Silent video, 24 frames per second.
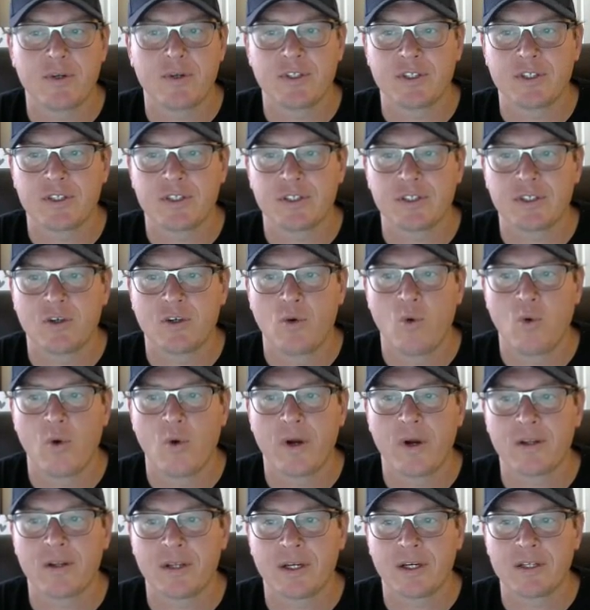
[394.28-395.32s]
we just
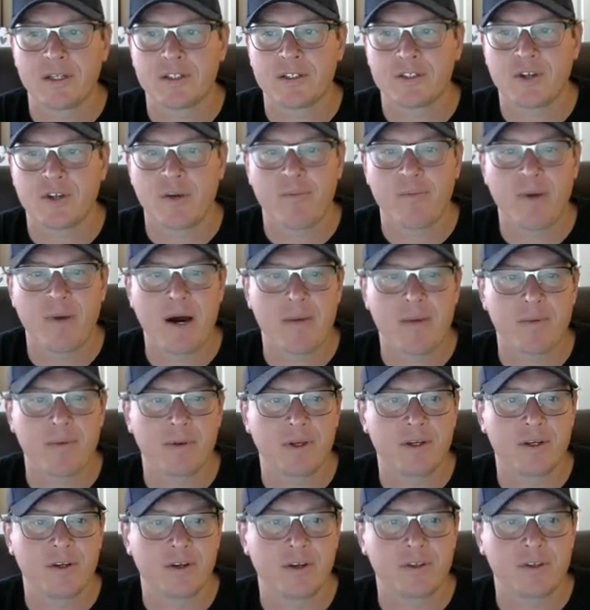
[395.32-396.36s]
quickly can start
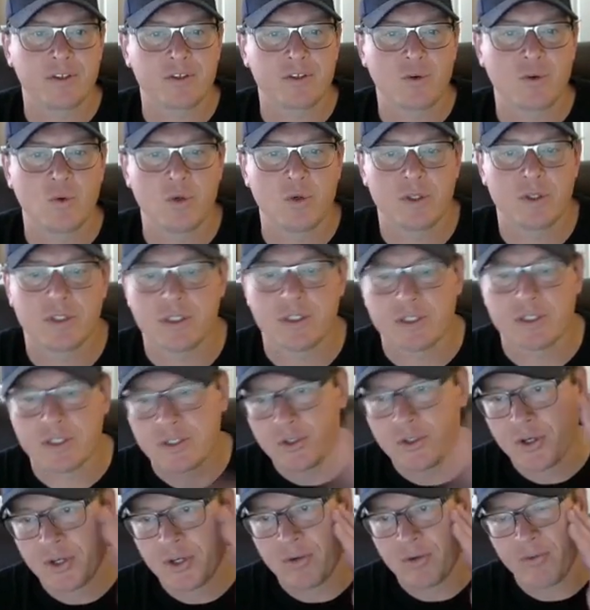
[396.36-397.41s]
populating all these quizzes.
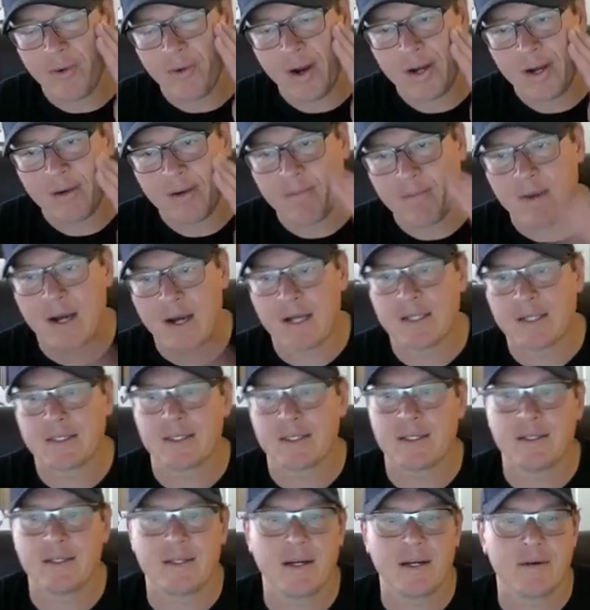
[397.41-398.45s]
And you can randomize
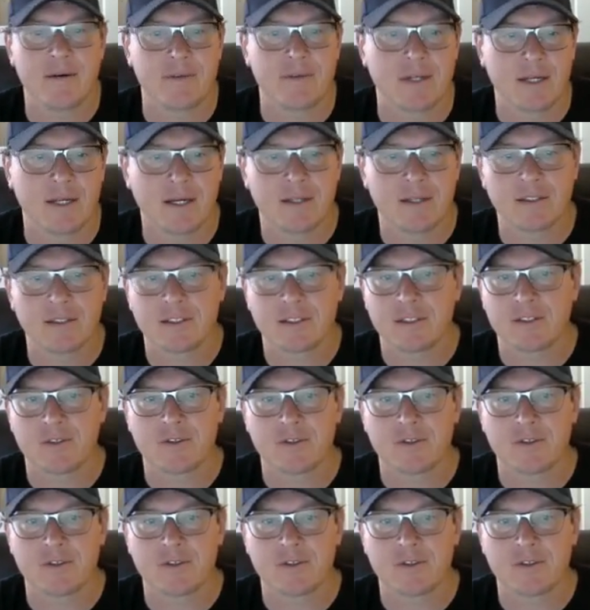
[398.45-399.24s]
it and everything else. It's